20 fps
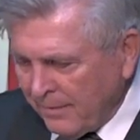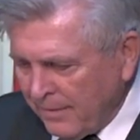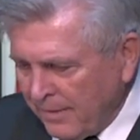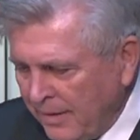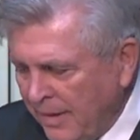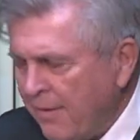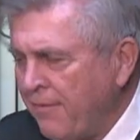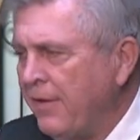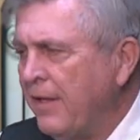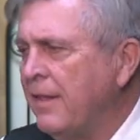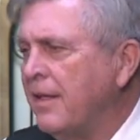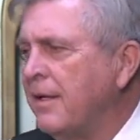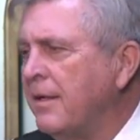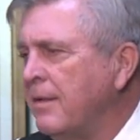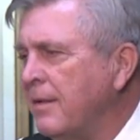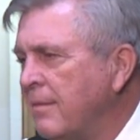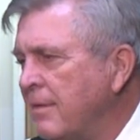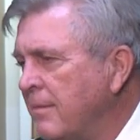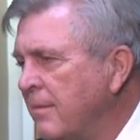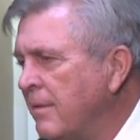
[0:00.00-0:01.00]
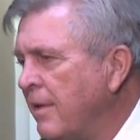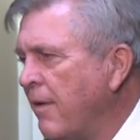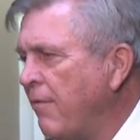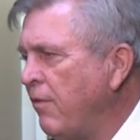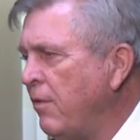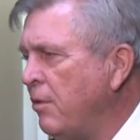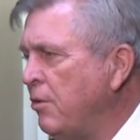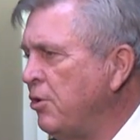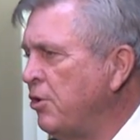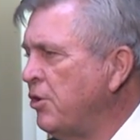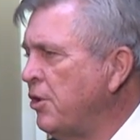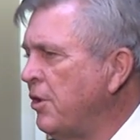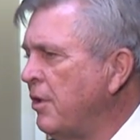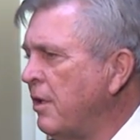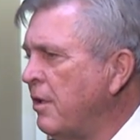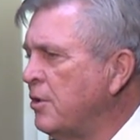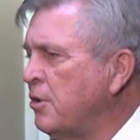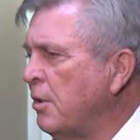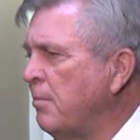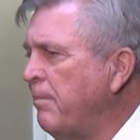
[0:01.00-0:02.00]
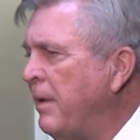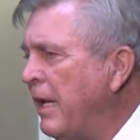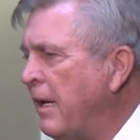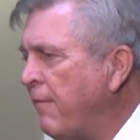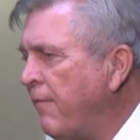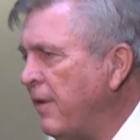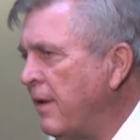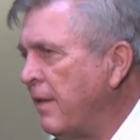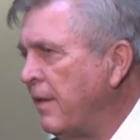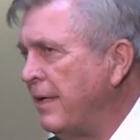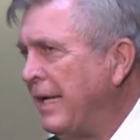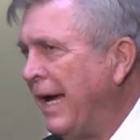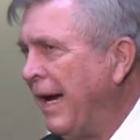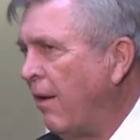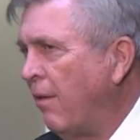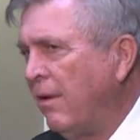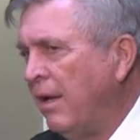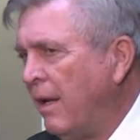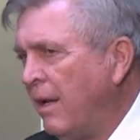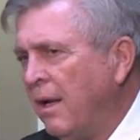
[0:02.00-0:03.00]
giving the evolutionists a benefit of the doubt,